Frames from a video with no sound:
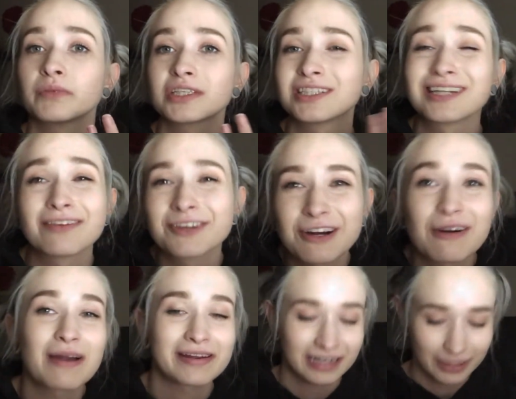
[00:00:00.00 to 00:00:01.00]
because I never go
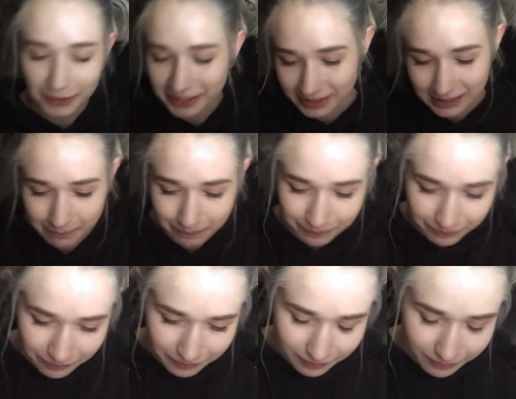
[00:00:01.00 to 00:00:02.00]
out anyways.
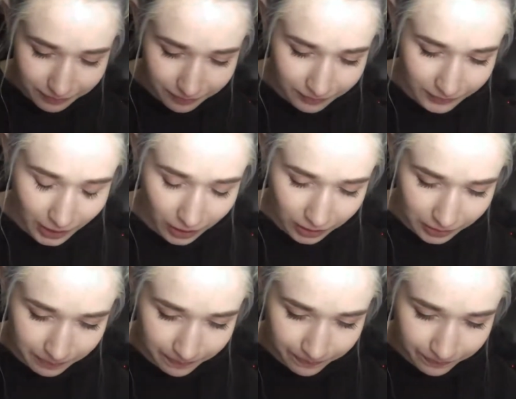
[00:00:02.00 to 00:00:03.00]

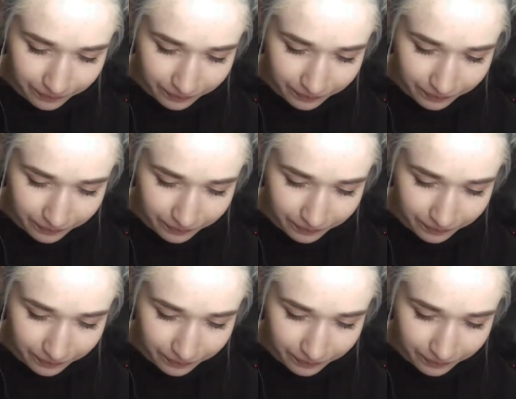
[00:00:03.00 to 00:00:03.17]
Um,